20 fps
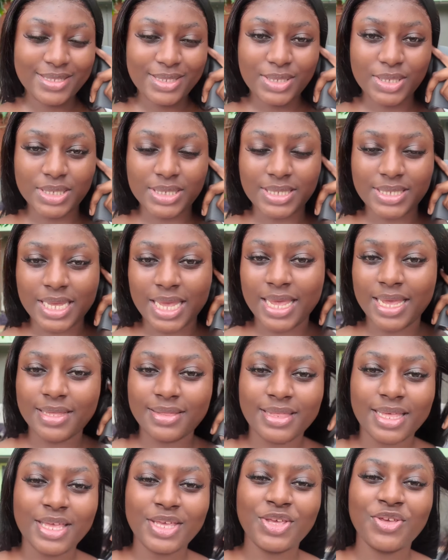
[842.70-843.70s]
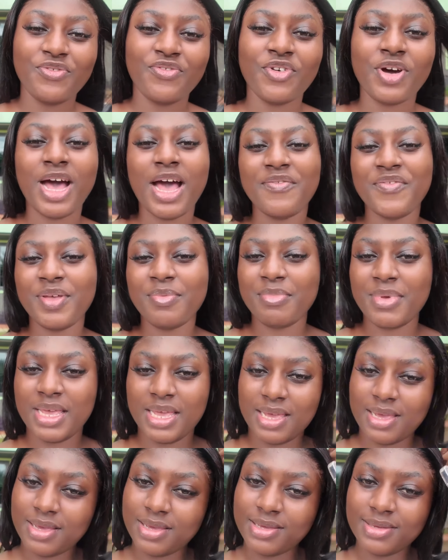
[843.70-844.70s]
to say thank you for having
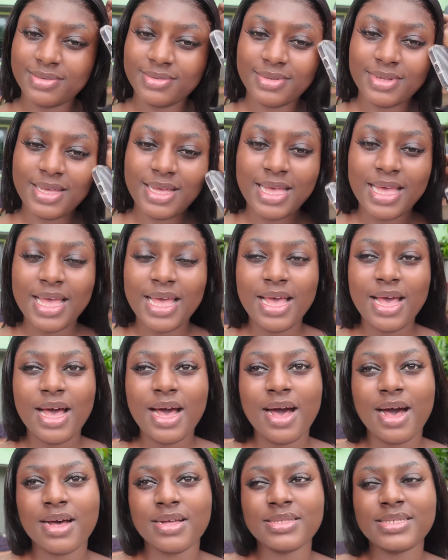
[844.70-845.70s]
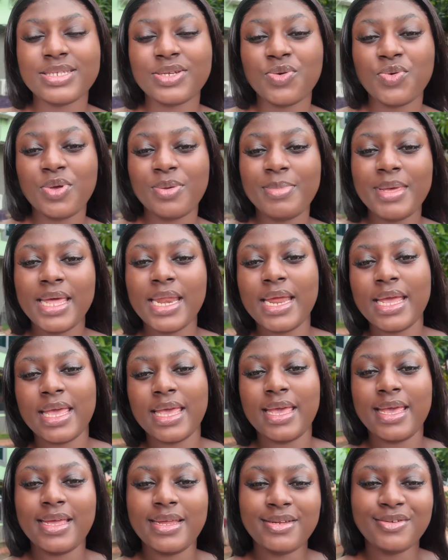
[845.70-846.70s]
me. Until we meet
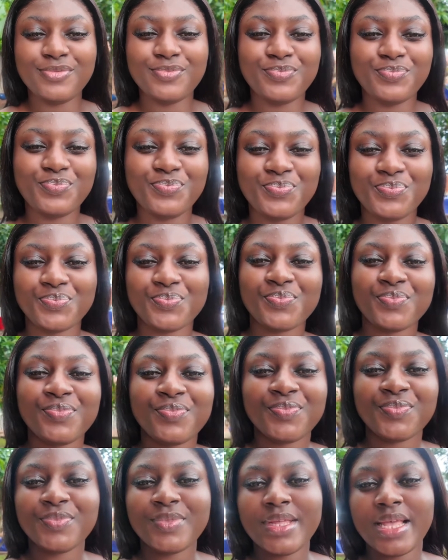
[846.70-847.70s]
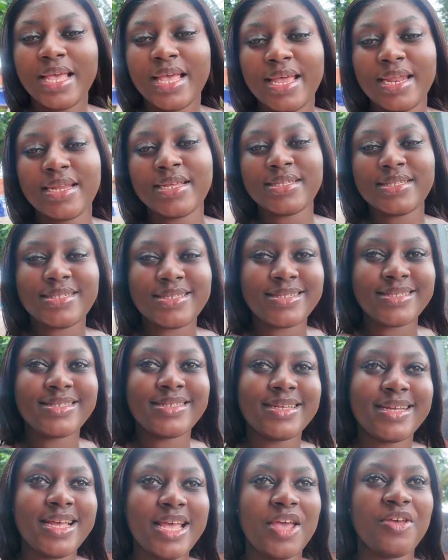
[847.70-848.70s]
again, it is
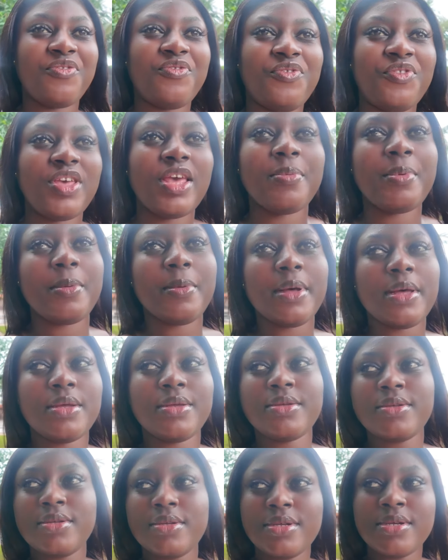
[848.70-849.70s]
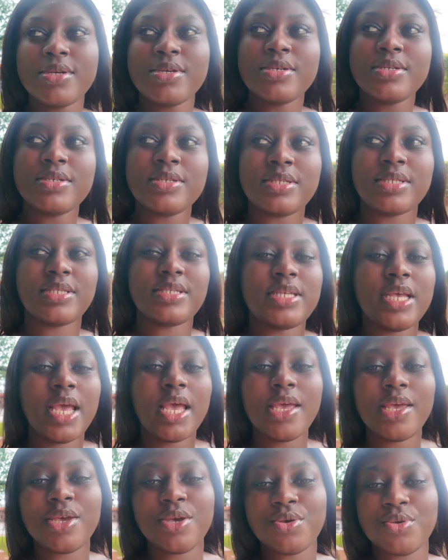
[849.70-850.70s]
Ifeabema.
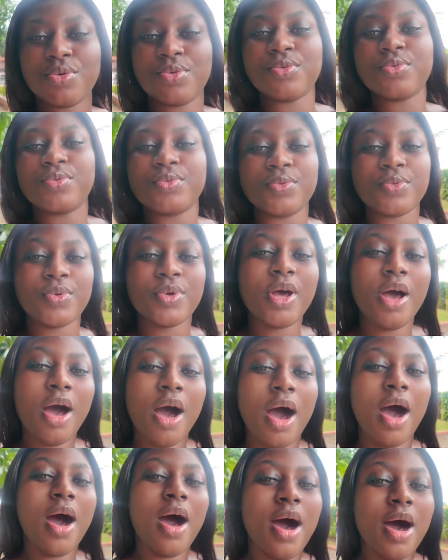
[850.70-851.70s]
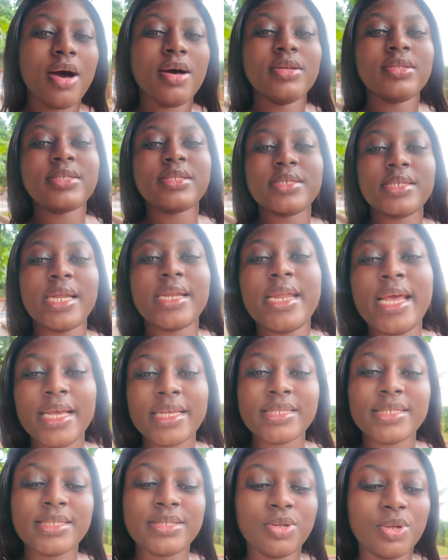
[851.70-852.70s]
See you on to the next